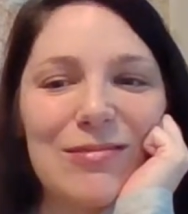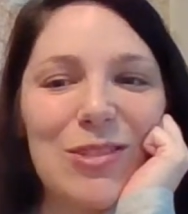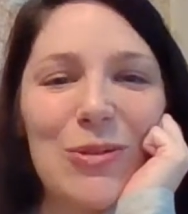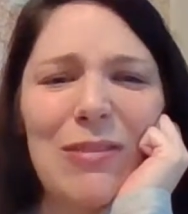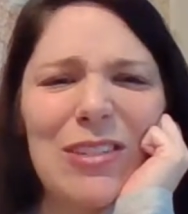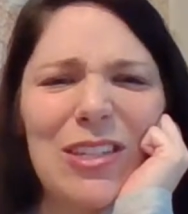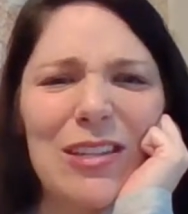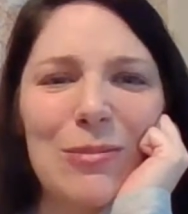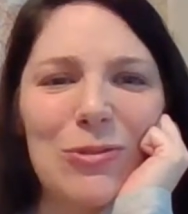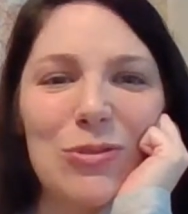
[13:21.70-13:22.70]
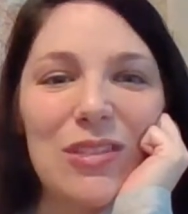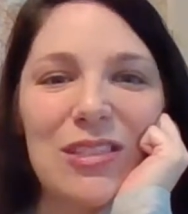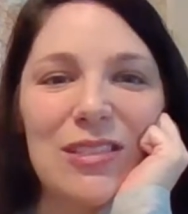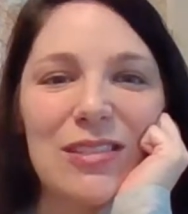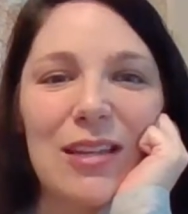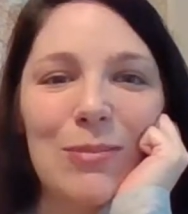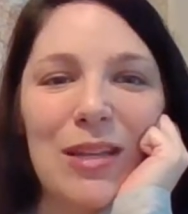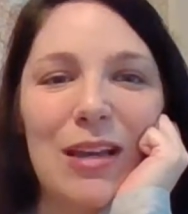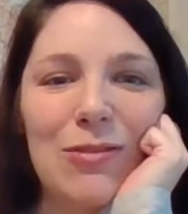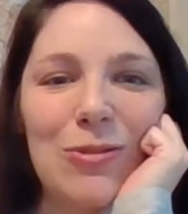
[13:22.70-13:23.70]
you haven't done the most recent
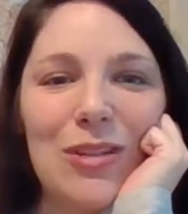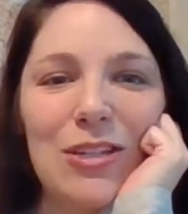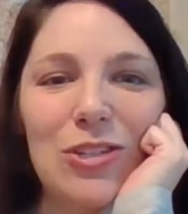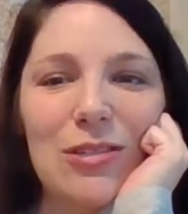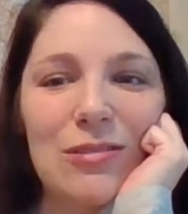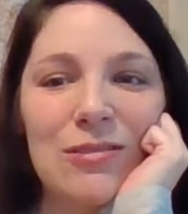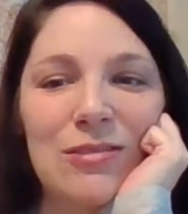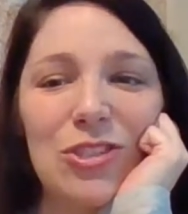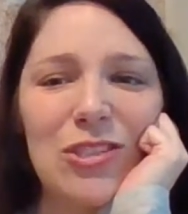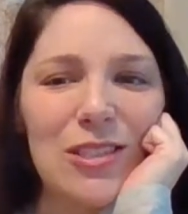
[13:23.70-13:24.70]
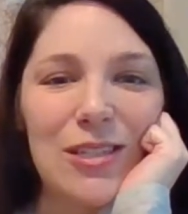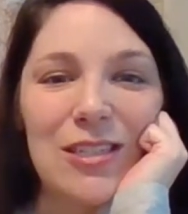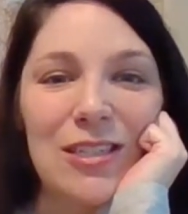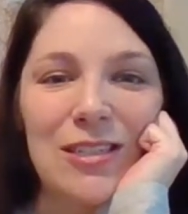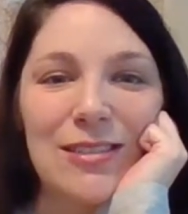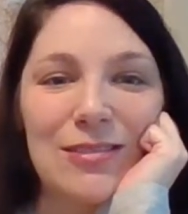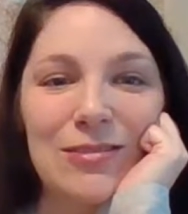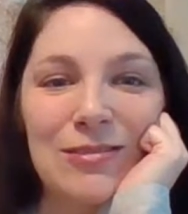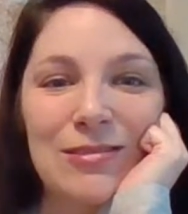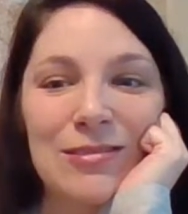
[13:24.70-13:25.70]
assignment, have you, Elijah? She's already done it.
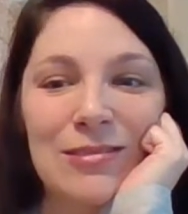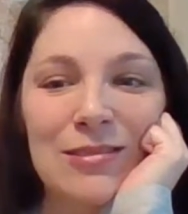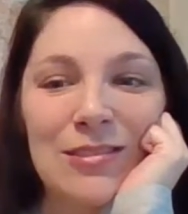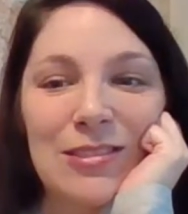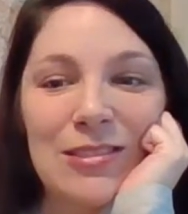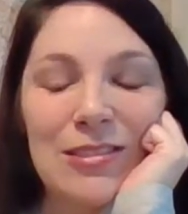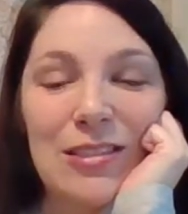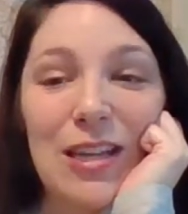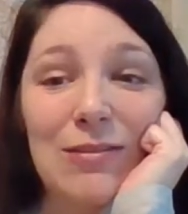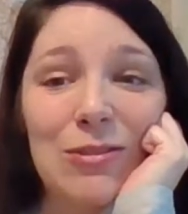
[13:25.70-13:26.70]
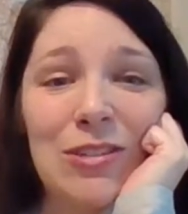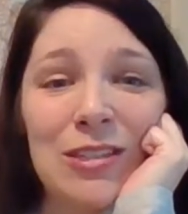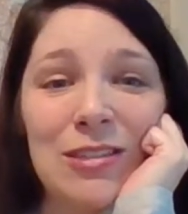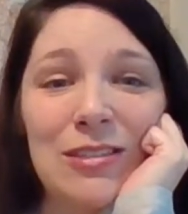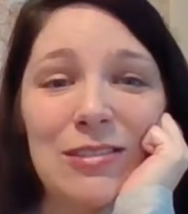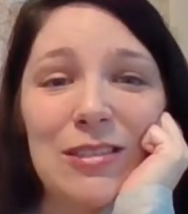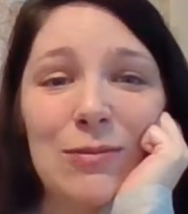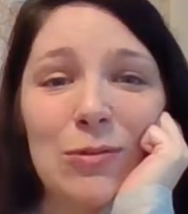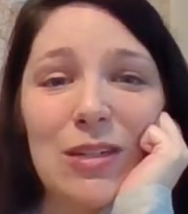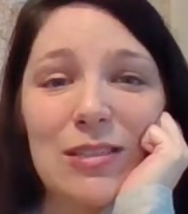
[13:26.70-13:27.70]
Have you done the
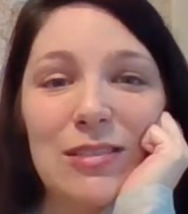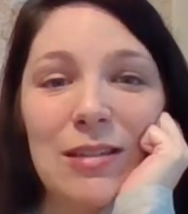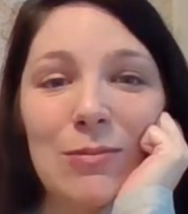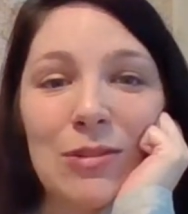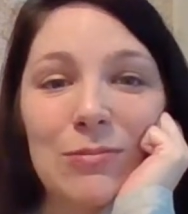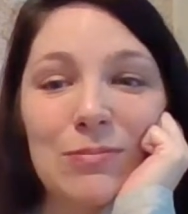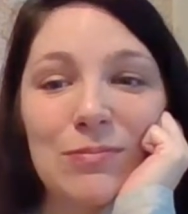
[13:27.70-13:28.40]
civil rights assignment?